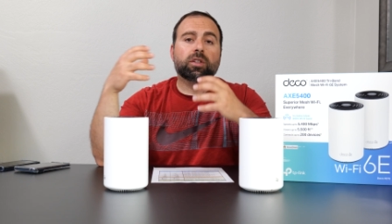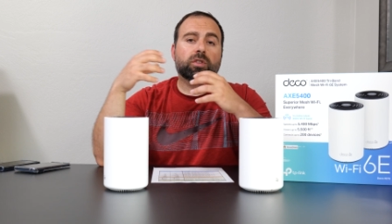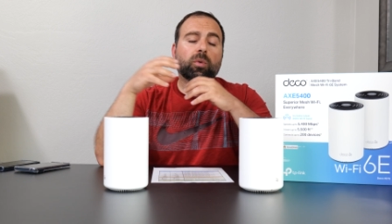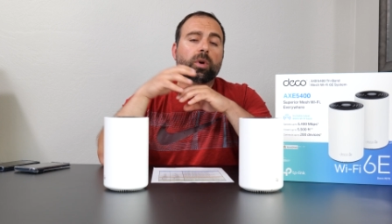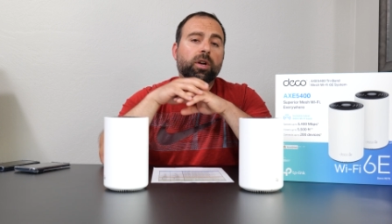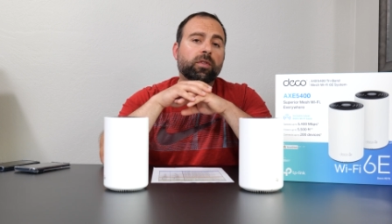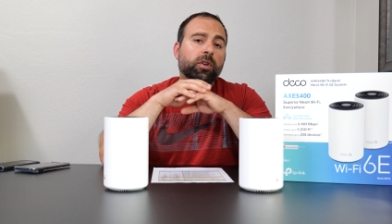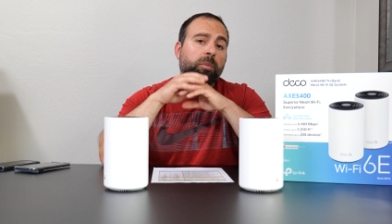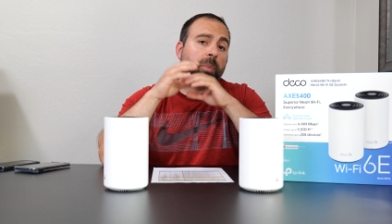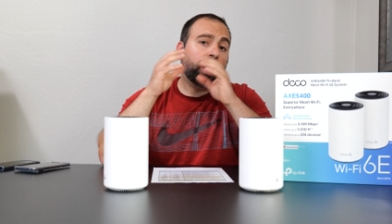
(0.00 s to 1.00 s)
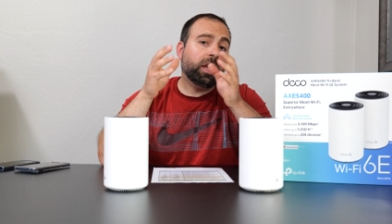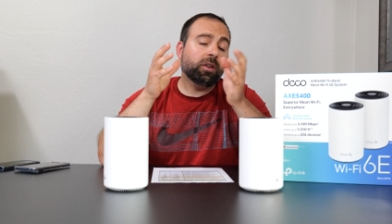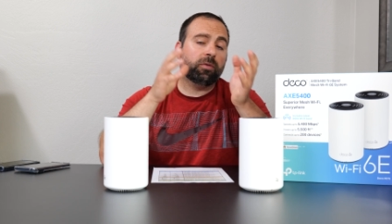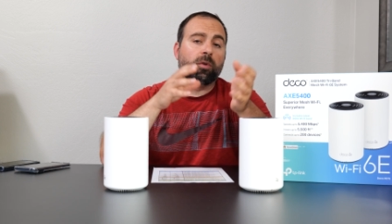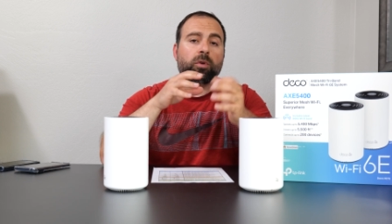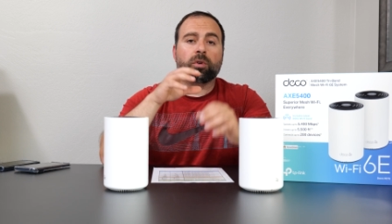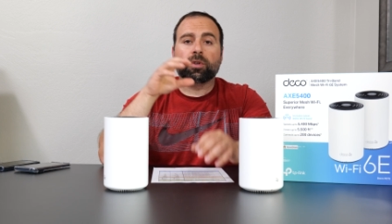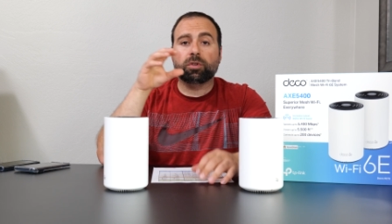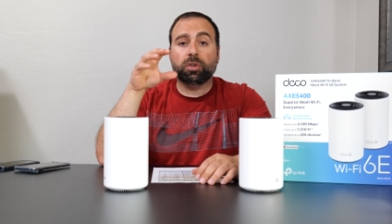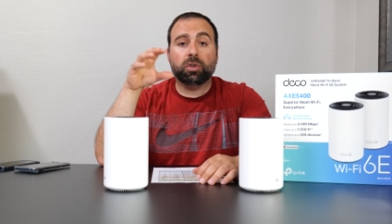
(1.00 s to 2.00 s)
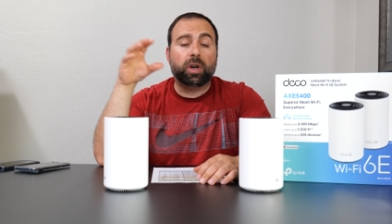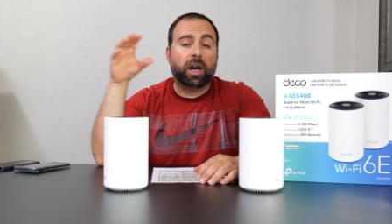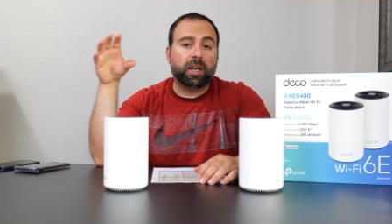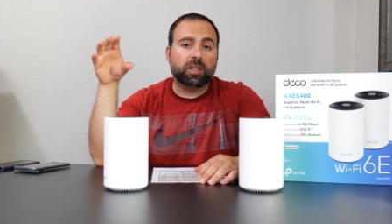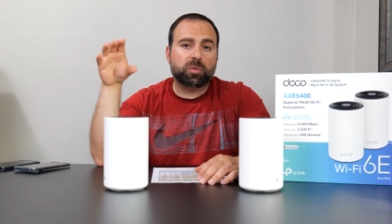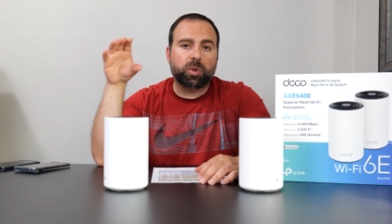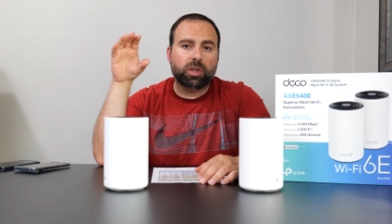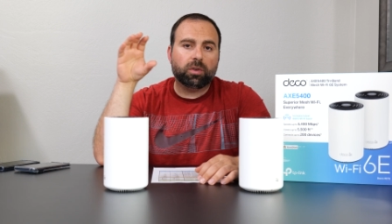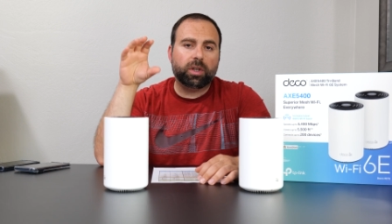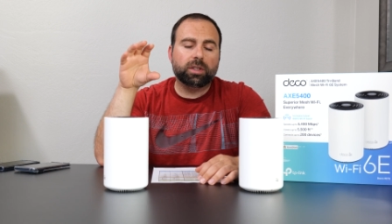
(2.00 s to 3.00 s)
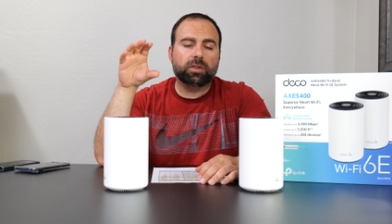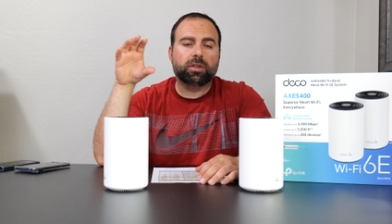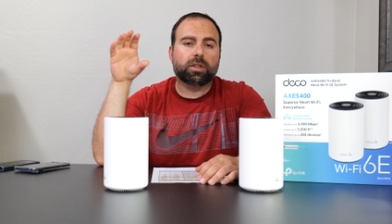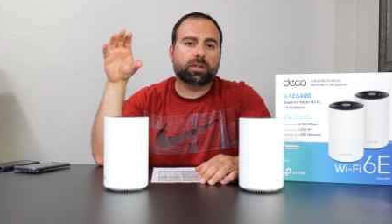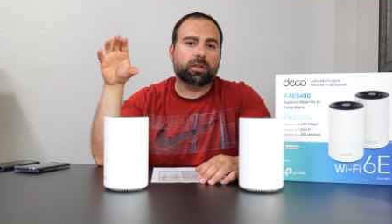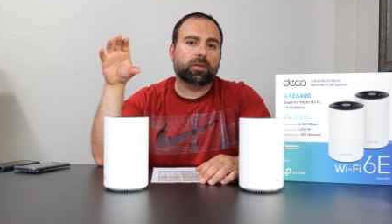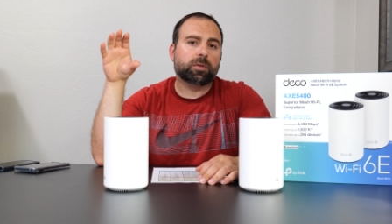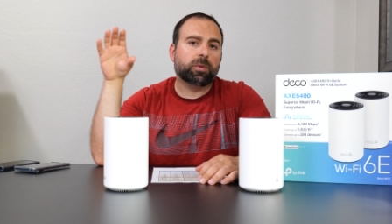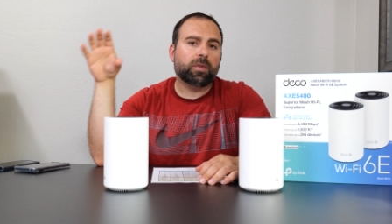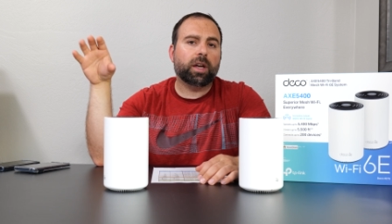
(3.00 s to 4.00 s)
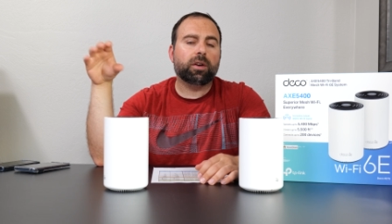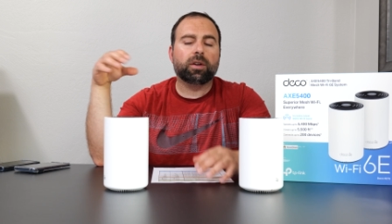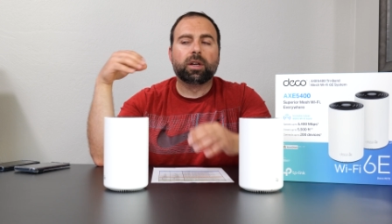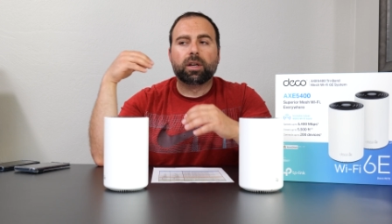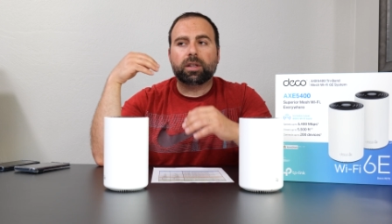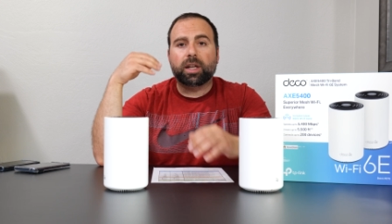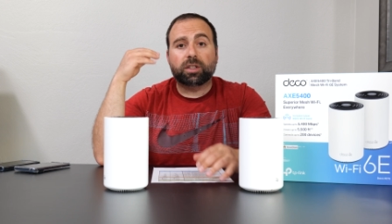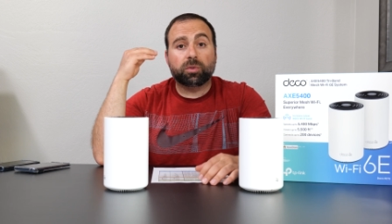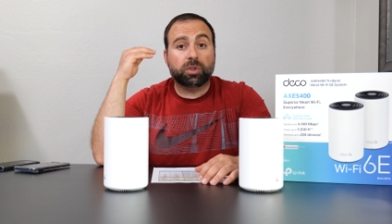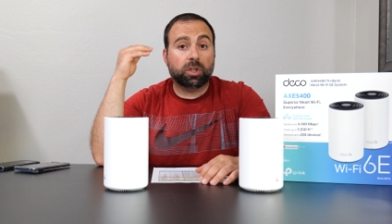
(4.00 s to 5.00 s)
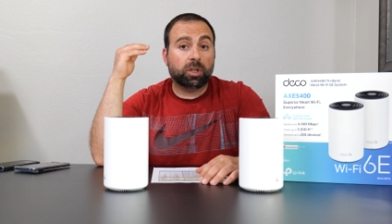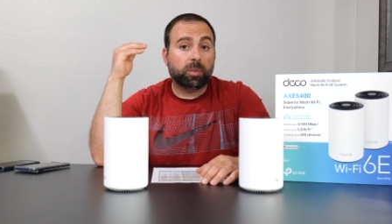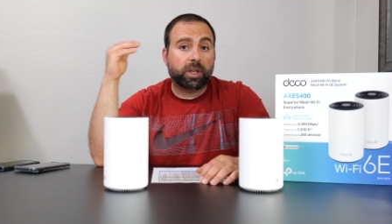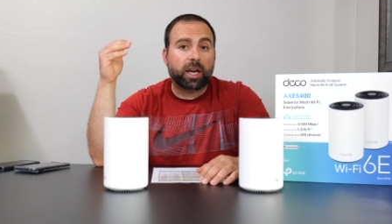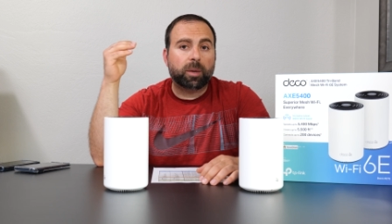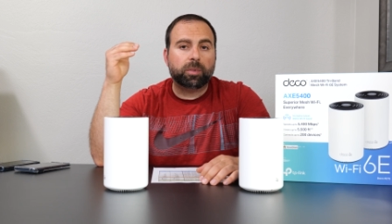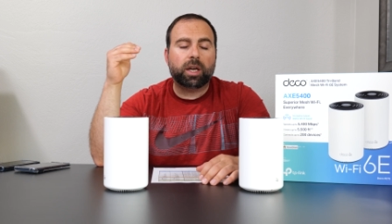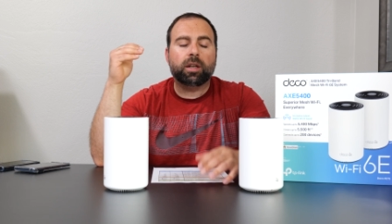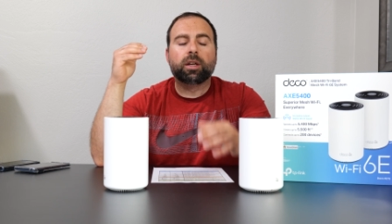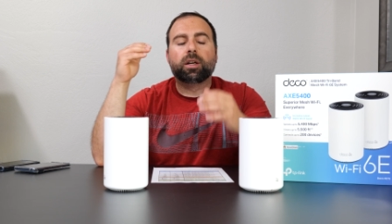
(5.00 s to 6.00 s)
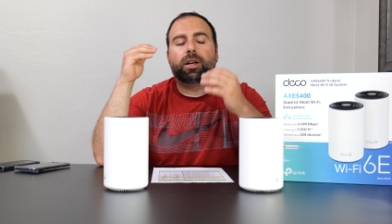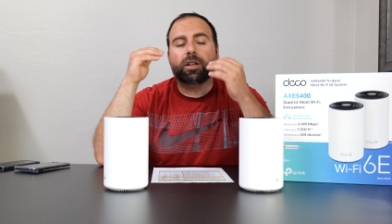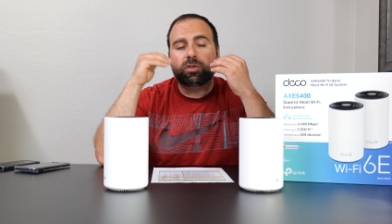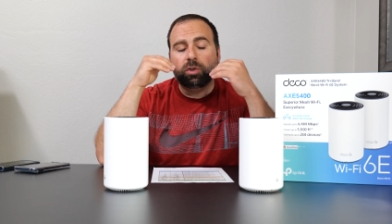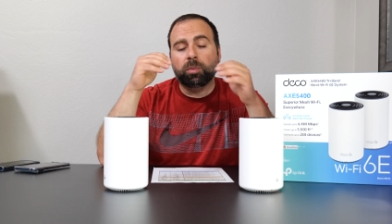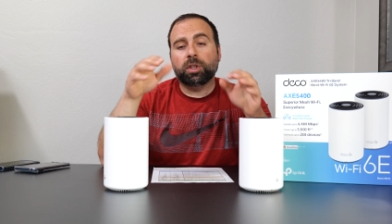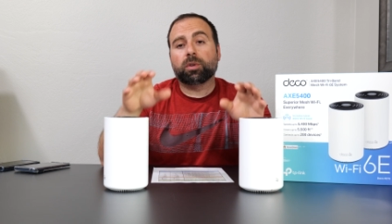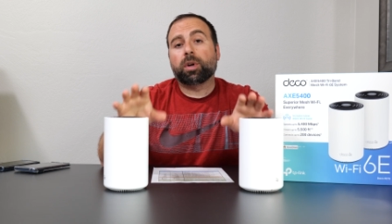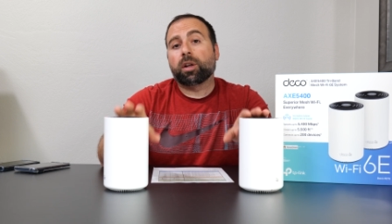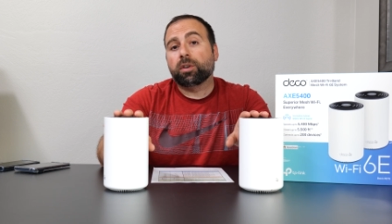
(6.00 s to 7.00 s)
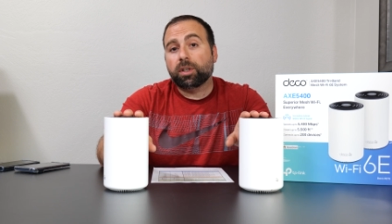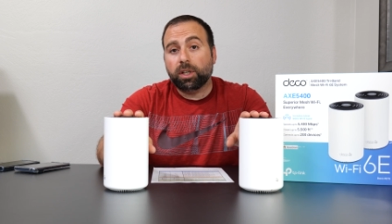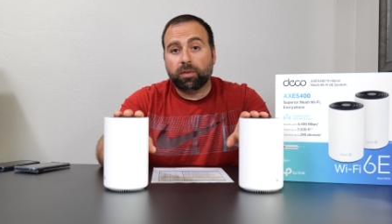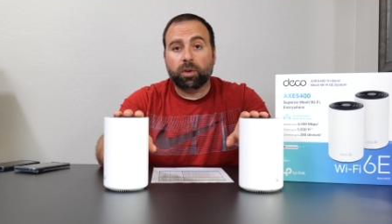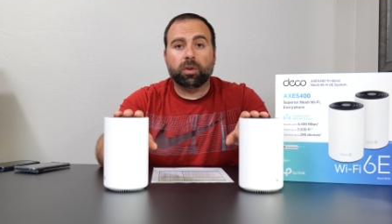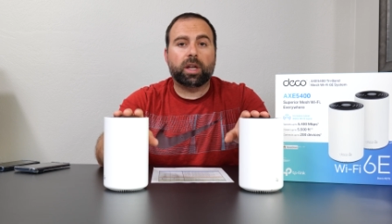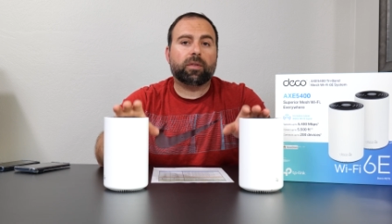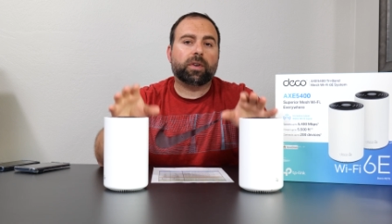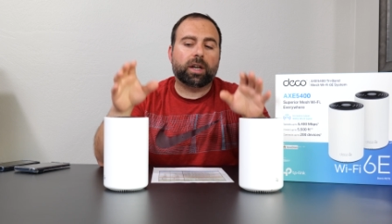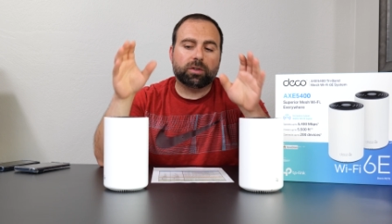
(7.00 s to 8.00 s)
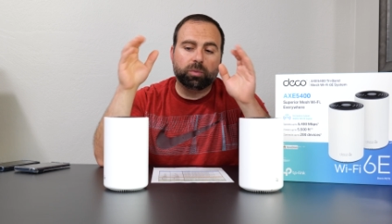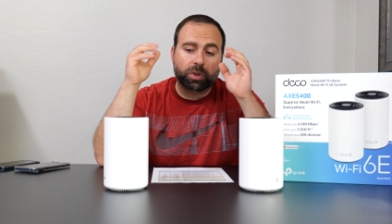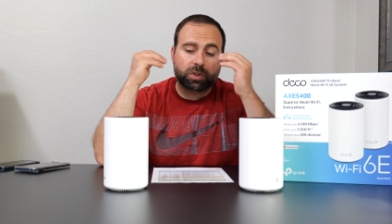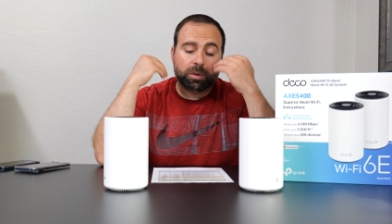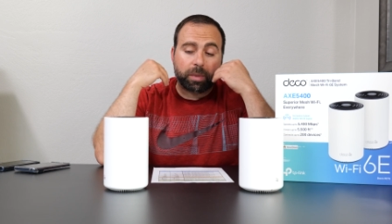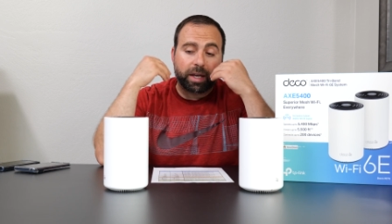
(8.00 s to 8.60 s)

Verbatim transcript: So whatever you're paying for to your ISP, your internet service provider, that's what you're going to be capped at, assuming the router can even go that fast, which in